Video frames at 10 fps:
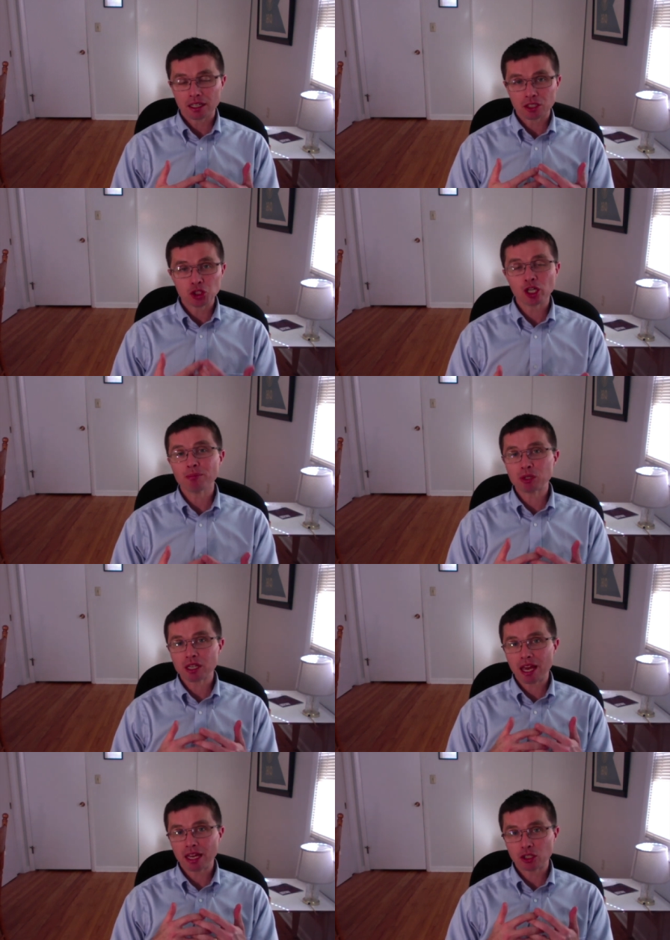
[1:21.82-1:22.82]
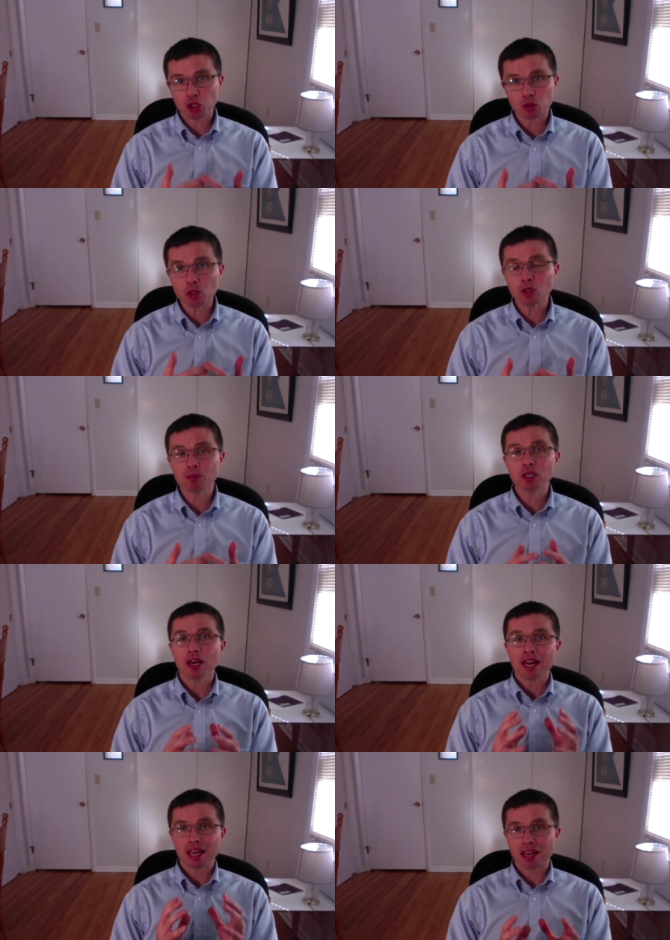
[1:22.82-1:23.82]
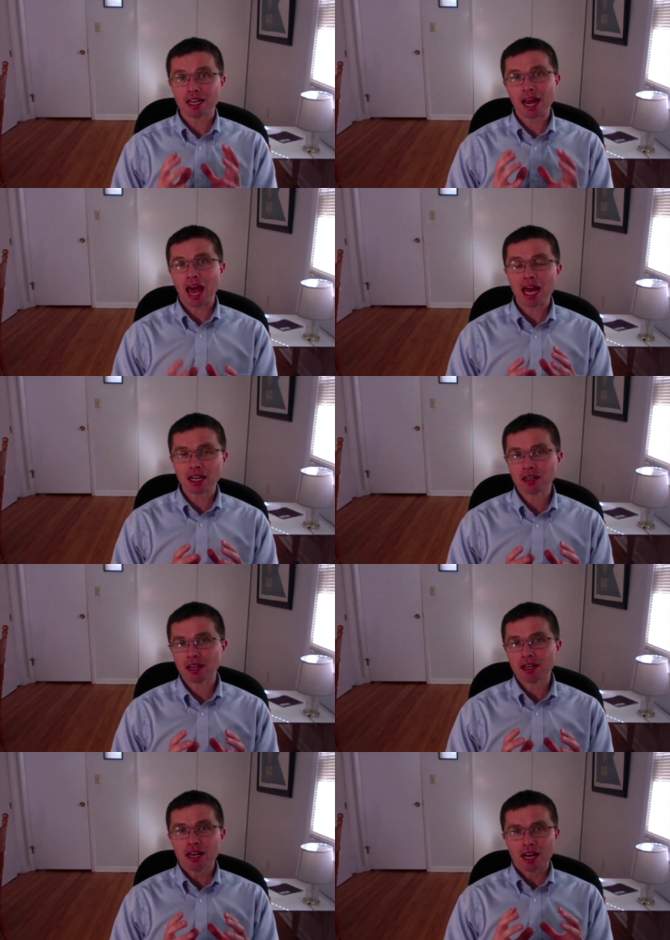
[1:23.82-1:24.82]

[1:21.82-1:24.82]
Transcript: ships and troops in Attica.